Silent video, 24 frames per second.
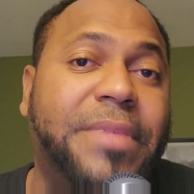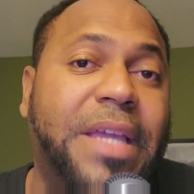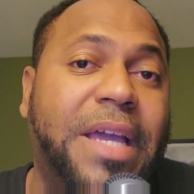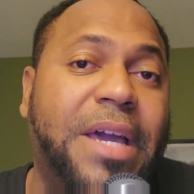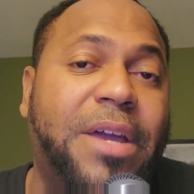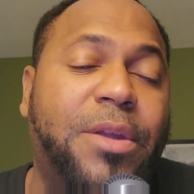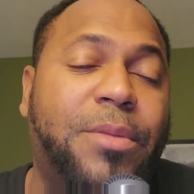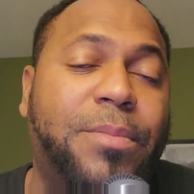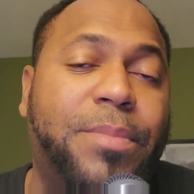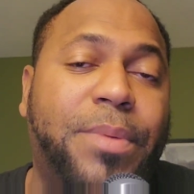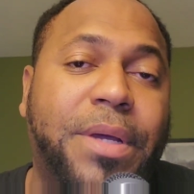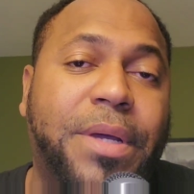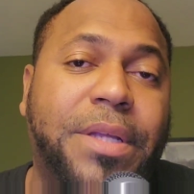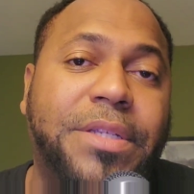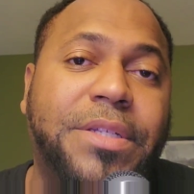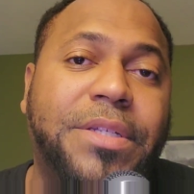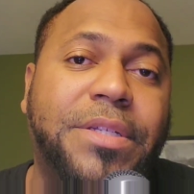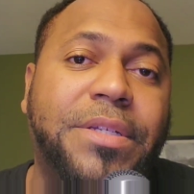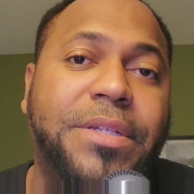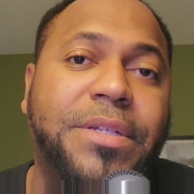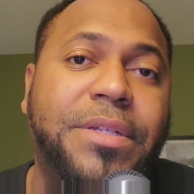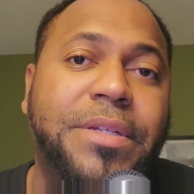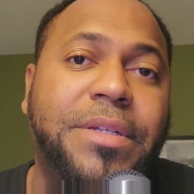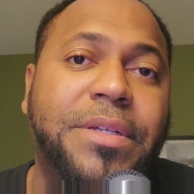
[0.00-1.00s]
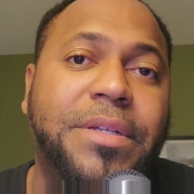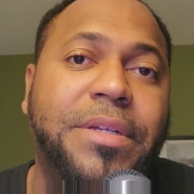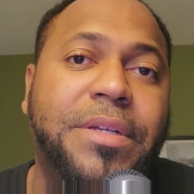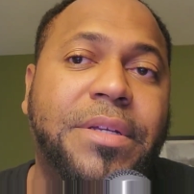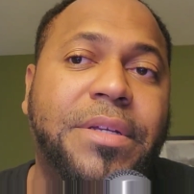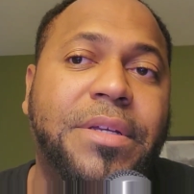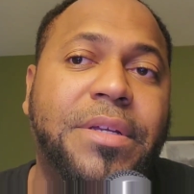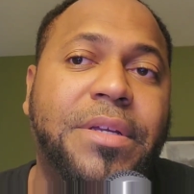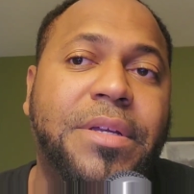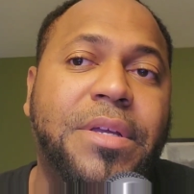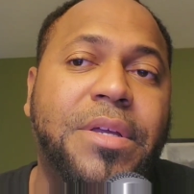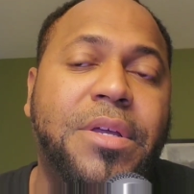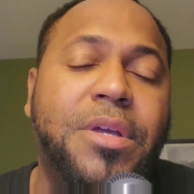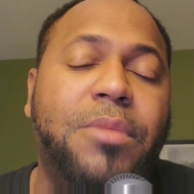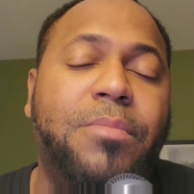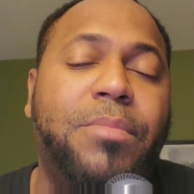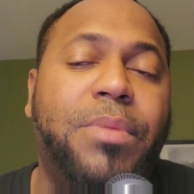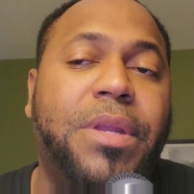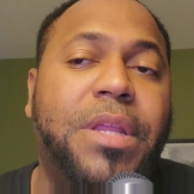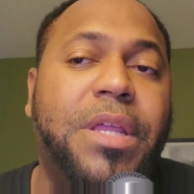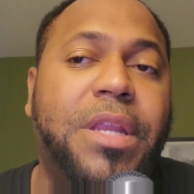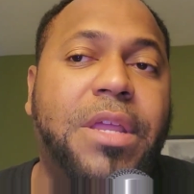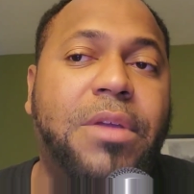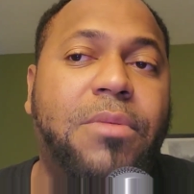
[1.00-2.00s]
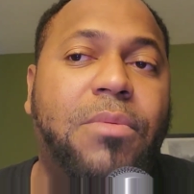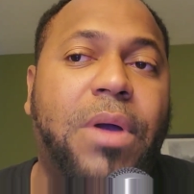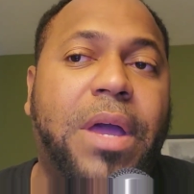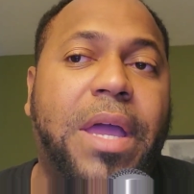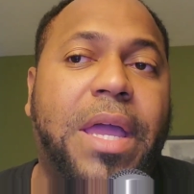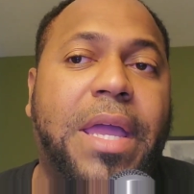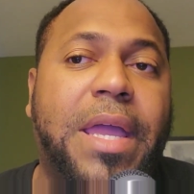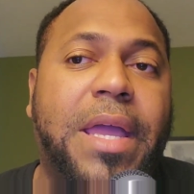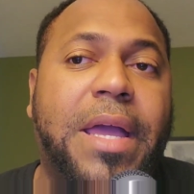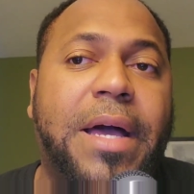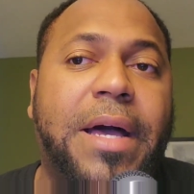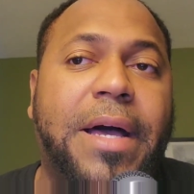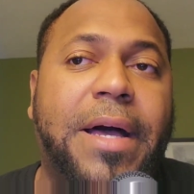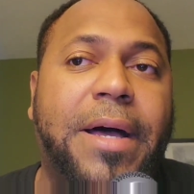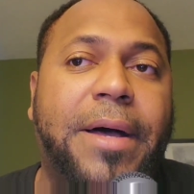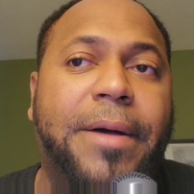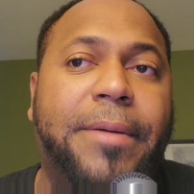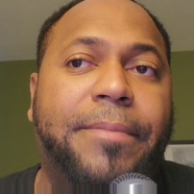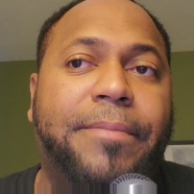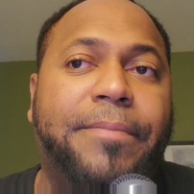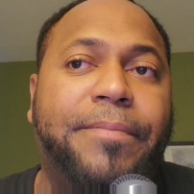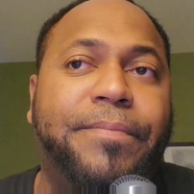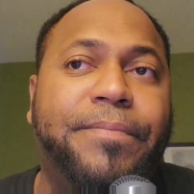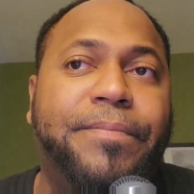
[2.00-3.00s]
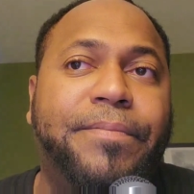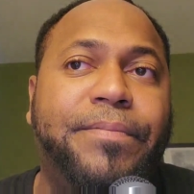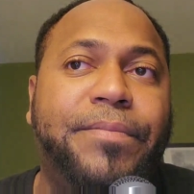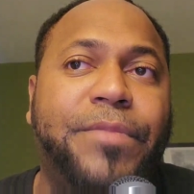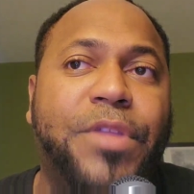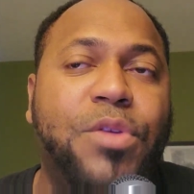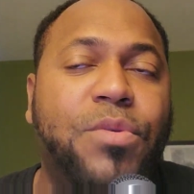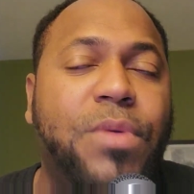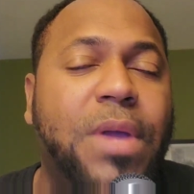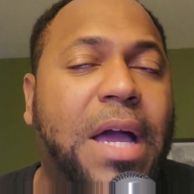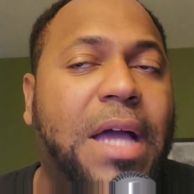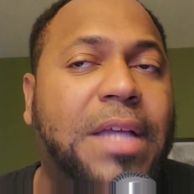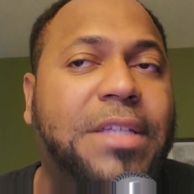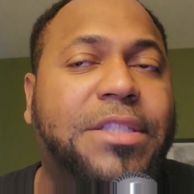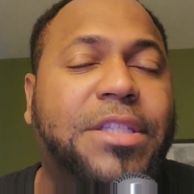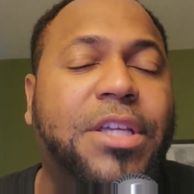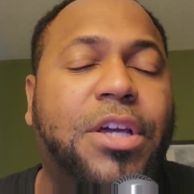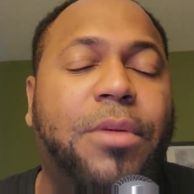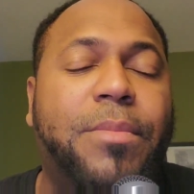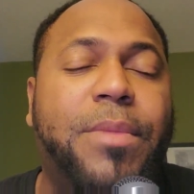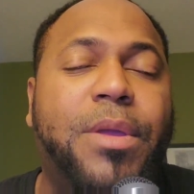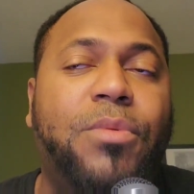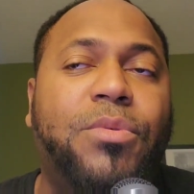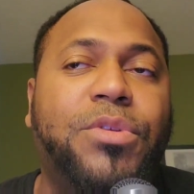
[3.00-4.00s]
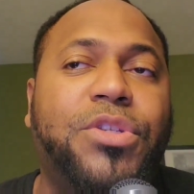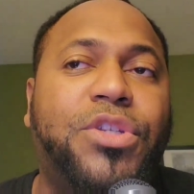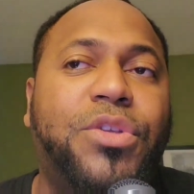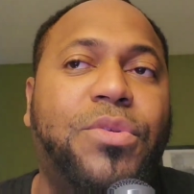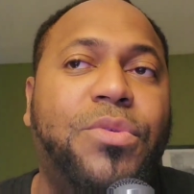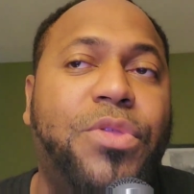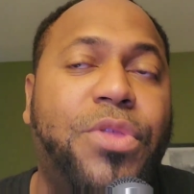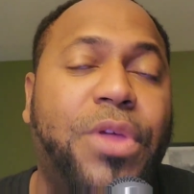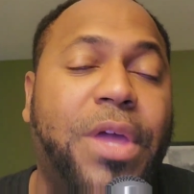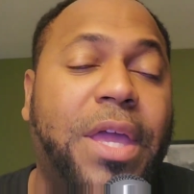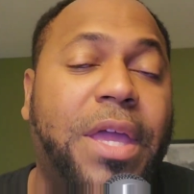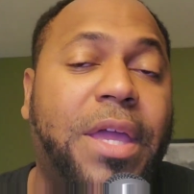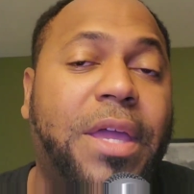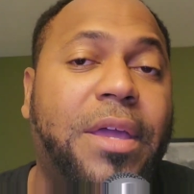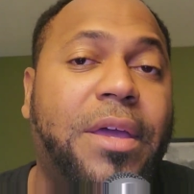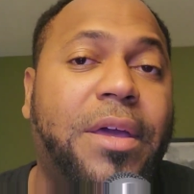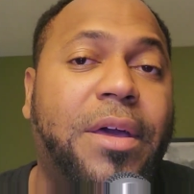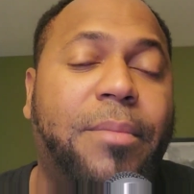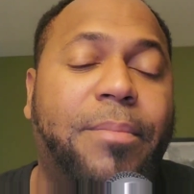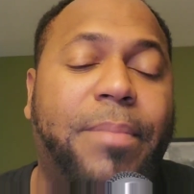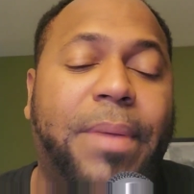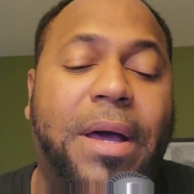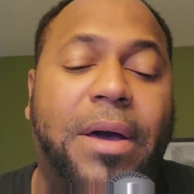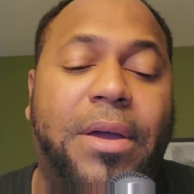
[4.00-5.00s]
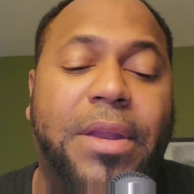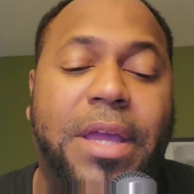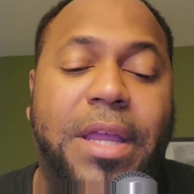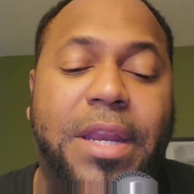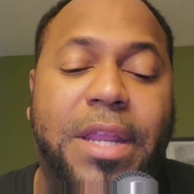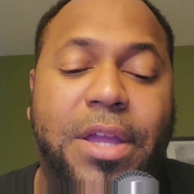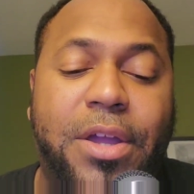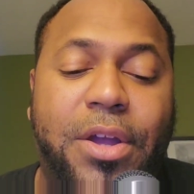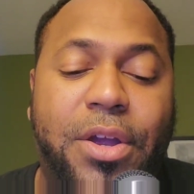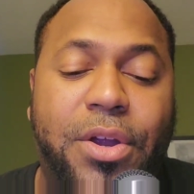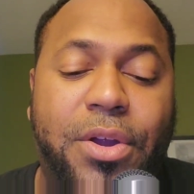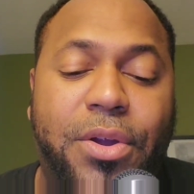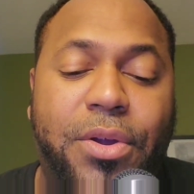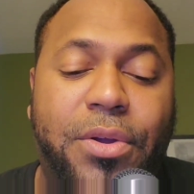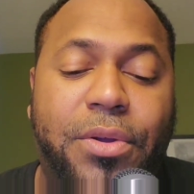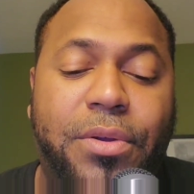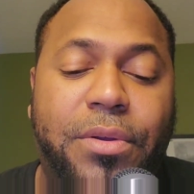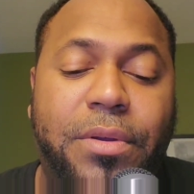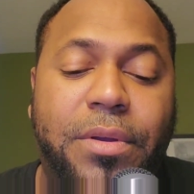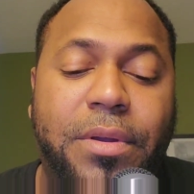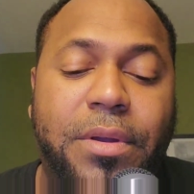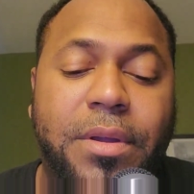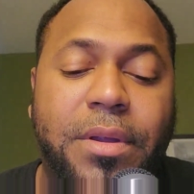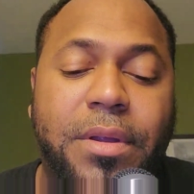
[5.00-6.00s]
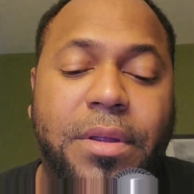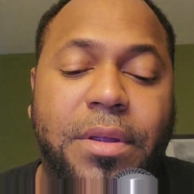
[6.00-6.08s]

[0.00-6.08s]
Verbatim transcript: Counterpunch. But anyway, um, you guys tell me what you think about Eddie Hearn